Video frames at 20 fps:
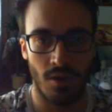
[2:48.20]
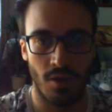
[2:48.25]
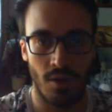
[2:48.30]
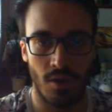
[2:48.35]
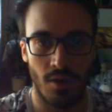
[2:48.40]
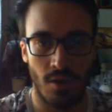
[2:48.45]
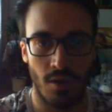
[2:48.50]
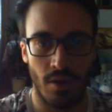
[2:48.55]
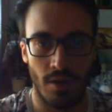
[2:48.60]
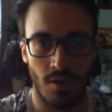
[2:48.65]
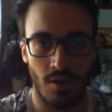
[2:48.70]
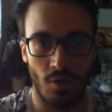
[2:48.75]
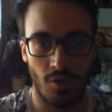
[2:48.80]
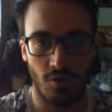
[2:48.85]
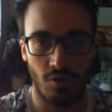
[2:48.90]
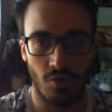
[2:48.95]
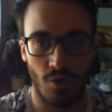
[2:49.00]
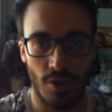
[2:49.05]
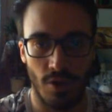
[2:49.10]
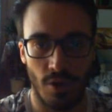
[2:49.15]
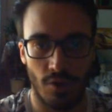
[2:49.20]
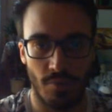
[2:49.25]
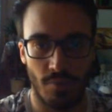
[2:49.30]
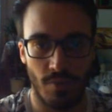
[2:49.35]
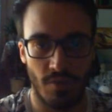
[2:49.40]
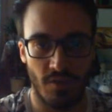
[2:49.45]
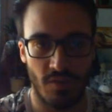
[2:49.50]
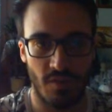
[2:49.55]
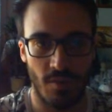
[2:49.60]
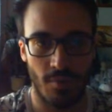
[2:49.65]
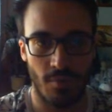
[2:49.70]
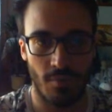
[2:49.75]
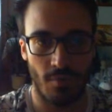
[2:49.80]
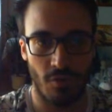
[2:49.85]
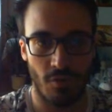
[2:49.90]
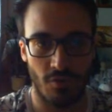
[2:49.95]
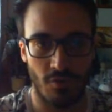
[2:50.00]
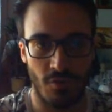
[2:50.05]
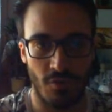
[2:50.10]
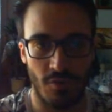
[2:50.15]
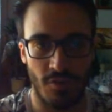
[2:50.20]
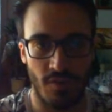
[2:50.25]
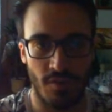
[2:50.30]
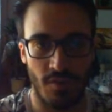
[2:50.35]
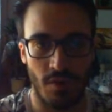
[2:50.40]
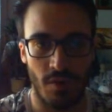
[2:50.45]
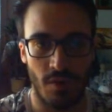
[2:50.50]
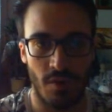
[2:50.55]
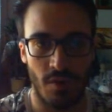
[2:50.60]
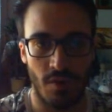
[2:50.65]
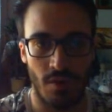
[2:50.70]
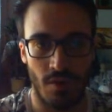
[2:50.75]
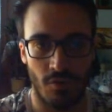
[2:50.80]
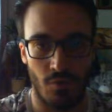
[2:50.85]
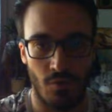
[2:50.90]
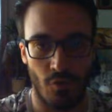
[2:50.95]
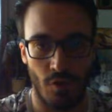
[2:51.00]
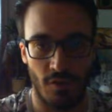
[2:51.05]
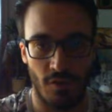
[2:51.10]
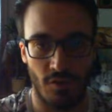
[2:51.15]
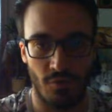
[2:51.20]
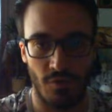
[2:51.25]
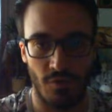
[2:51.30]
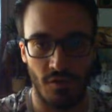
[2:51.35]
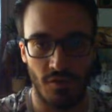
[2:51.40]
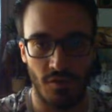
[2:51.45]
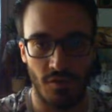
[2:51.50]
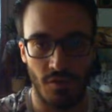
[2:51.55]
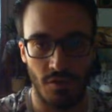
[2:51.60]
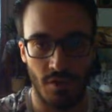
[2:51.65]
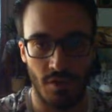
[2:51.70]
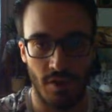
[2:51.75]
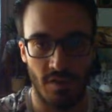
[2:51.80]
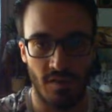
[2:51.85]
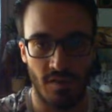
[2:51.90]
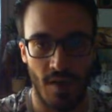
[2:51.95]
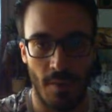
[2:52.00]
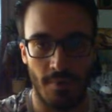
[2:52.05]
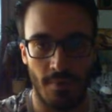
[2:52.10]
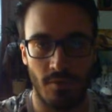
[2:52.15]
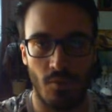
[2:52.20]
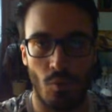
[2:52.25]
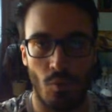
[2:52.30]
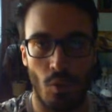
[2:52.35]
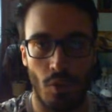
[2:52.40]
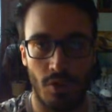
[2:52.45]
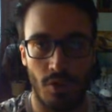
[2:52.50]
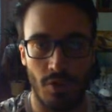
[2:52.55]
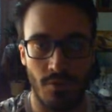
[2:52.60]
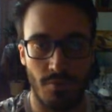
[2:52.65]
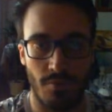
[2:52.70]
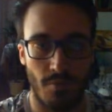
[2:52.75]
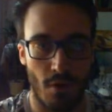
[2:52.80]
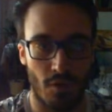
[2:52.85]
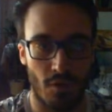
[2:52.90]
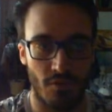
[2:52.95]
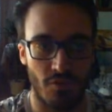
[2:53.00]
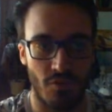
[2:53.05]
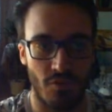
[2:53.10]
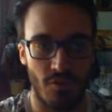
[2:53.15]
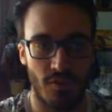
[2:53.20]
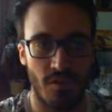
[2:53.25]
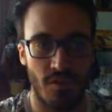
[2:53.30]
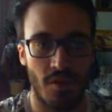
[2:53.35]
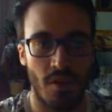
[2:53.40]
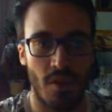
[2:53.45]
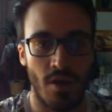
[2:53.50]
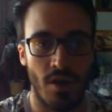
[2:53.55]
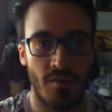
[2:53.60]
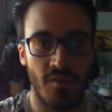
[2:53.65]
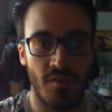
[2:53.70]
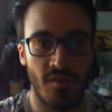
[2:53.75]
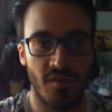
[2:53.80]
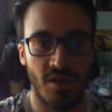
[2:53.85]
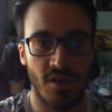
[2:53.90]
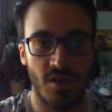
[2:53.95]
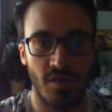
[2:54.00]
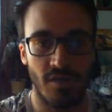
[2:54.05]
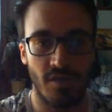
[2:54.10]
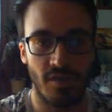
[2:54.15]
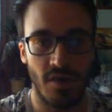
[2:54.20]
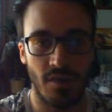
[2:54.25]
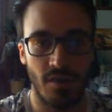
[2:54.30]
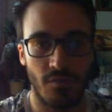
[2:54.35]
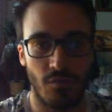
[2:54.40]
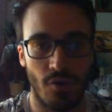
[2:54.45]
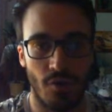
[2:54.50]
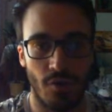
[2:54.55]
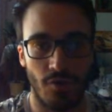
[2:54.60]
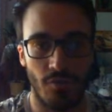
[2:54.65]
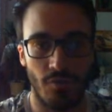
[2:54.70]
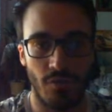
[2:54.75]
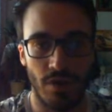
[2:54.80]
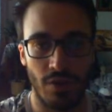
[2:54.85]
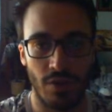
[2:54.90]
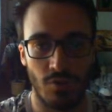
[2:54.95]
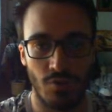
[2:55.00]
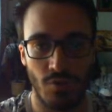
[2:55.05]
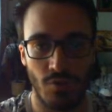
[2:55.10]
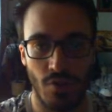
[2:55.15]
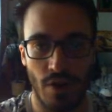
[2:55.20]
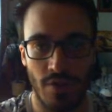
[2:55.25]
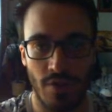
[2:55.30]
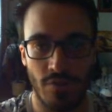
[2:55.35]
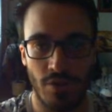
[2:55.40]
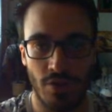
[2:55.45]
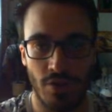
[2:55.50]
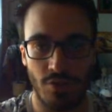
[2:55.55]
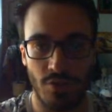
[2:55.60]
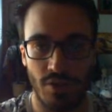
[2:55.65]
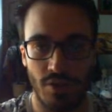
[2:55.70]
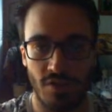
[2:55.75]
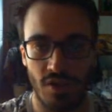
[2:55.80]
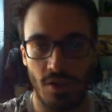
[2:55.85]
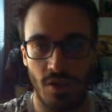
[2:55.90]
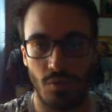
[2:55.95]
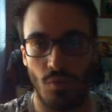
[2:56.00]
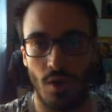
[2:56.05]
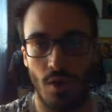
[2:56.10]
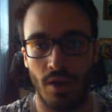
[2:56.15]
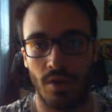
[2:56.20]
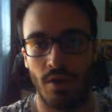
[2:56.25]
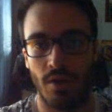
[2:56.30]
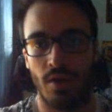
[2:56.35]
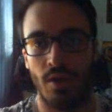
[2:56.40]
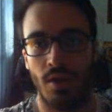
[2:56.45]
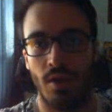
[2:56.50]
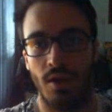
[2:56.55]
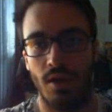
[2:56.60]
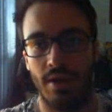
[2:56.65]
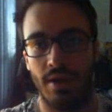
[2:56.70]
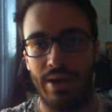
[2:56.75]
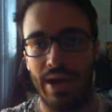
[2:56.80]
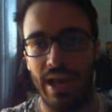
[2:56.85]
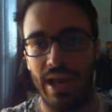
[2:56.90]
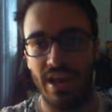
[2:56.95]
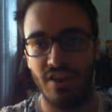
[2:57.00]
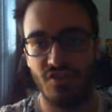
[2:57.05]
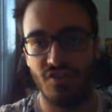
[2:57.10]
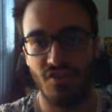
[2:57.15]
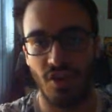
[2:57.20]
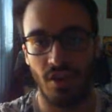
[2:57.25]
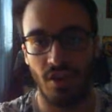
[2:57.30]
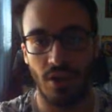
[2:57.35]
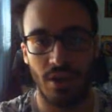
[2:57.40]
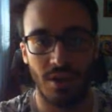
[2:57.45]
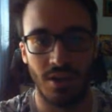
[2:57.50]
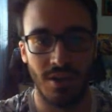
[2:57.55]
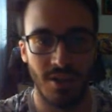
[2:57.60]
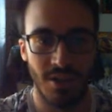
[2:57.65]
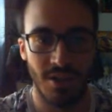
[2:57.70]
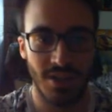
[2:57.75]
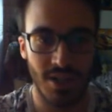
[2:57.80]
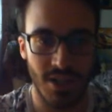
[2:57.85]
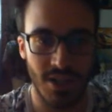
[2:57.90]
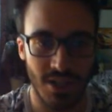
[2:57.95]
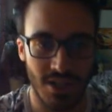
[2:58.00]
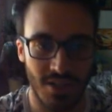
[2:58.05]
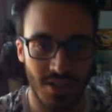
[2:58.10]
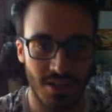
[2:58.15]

And also you can also special summon monsters for the rest of this turn except water monsters. If this card is sent from the field to the graveyard, you can target one glacial card,